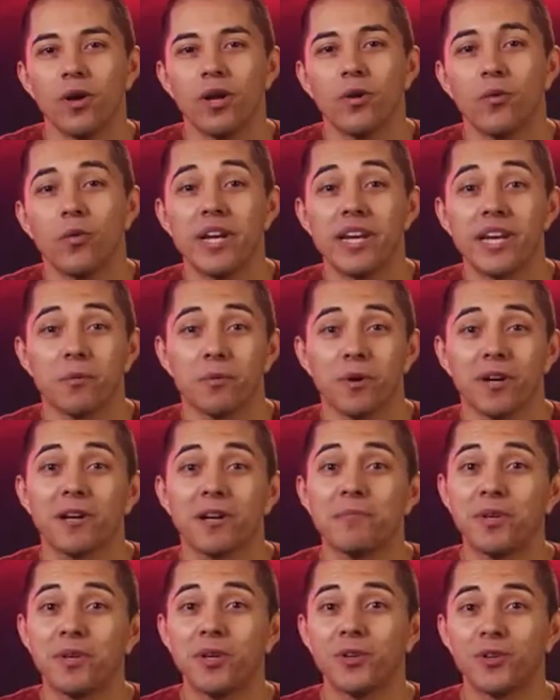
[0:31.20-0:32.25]
We network
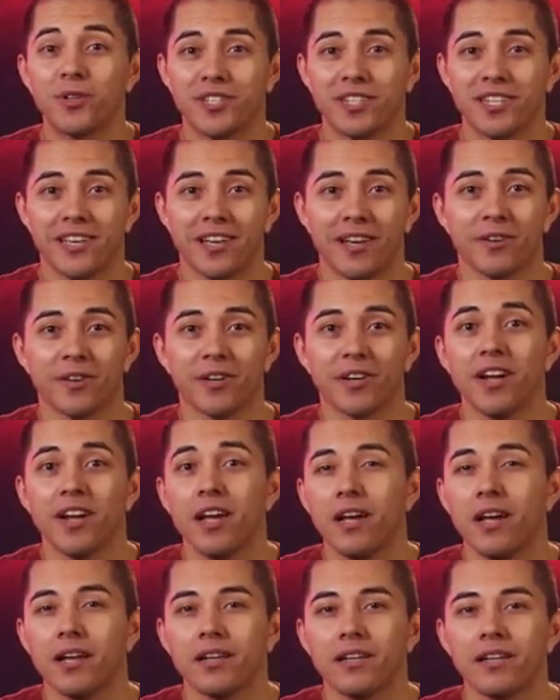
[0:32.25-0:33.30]
computers together,
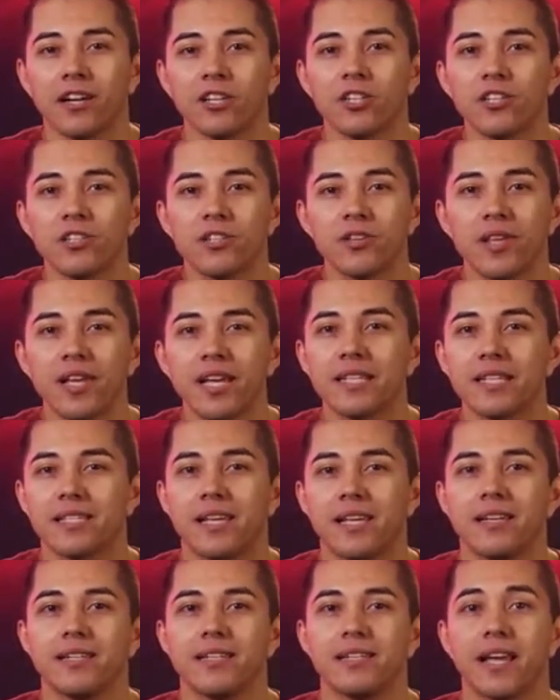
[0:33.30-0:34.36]
not just so they can
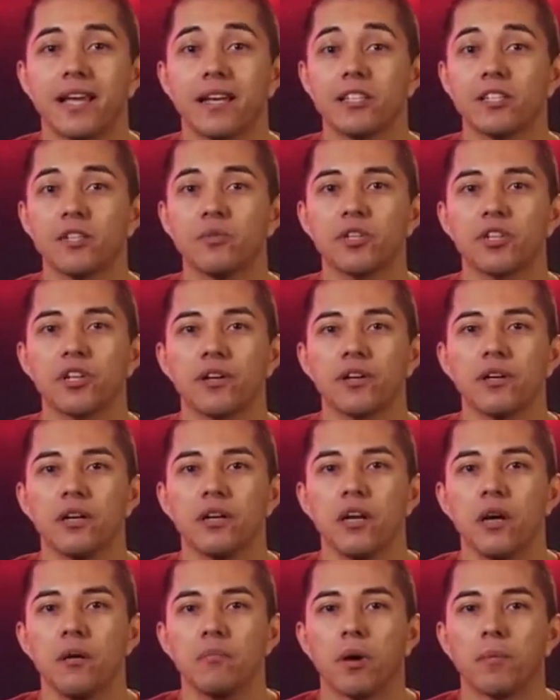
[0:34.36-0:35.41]
send data to each other,
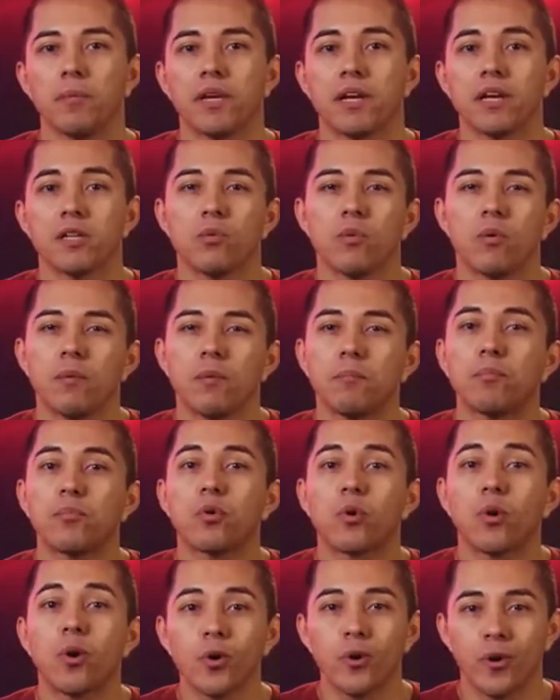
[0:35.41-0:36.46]
but because we want
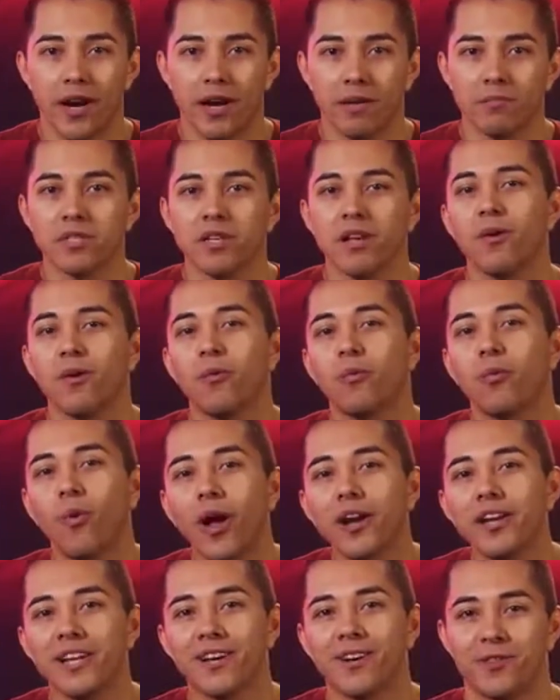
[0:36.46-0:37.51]
programs
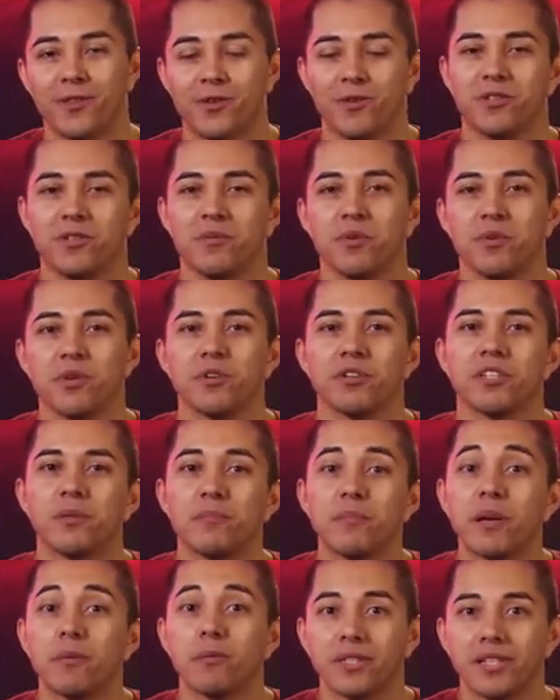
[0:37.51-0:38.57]
running on those computers to
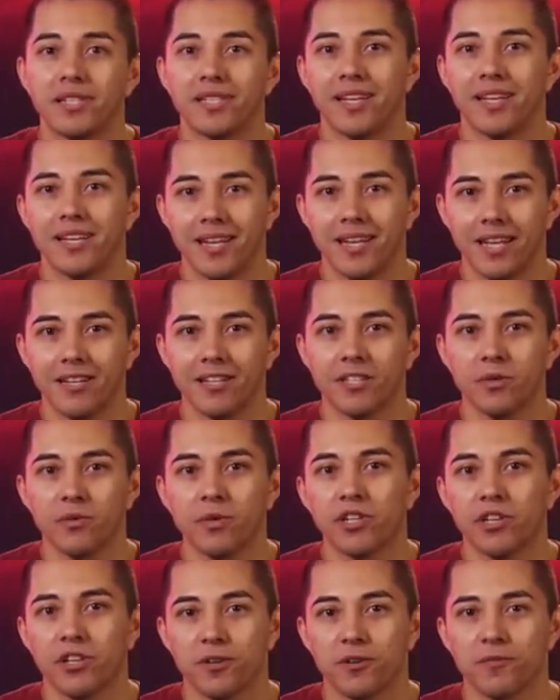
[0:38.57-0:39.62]
be able to send data to
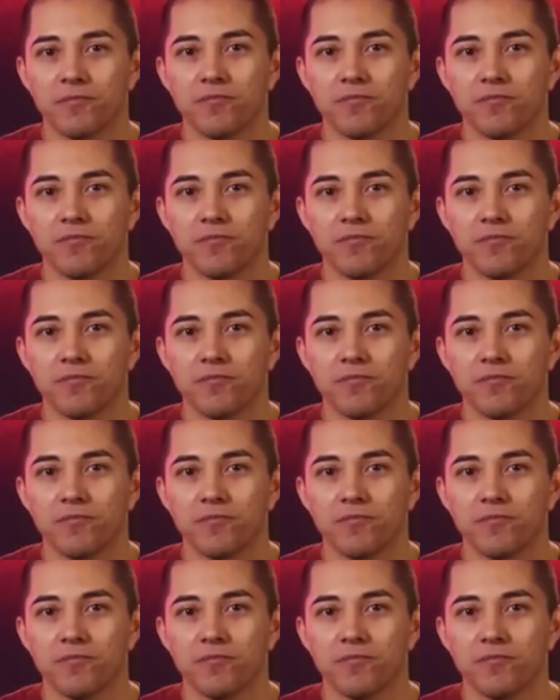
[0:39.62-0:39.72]
each other.